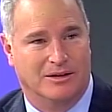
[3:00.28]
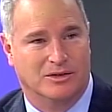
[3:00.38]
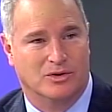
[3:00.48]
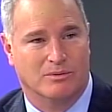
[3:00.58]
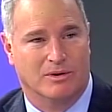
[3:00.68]

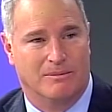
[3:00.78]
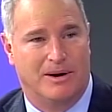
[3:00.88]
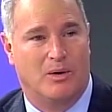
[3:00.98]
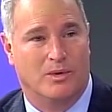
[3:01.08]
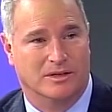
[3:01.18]
consumer
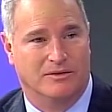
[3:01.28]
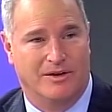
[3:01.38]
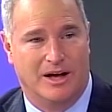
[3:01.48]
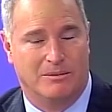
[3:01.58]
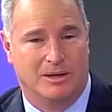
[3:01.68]
about what's
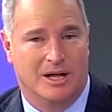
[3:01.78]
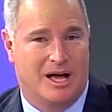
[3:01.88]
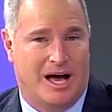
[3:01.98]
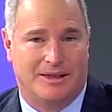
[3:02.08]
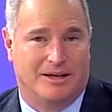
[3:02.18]
available.
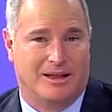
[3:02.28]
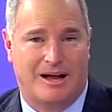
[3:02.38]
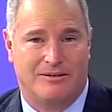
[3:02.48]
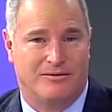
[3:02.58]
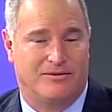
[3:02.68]
I think a
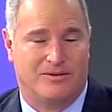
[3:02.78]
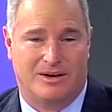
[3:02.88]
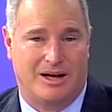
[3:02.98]
lot of